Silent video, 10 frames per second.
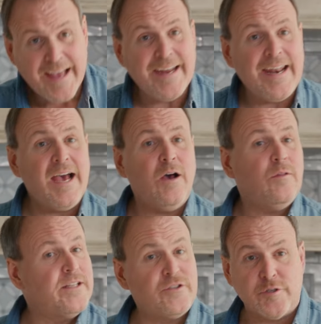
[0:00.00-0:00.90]
And
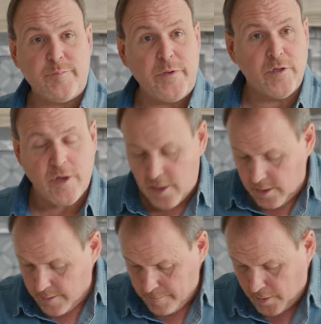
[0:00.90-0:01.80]
now let's just build
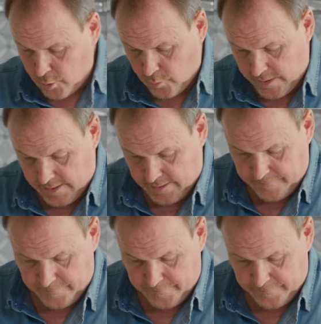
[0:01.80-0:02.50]
our margarita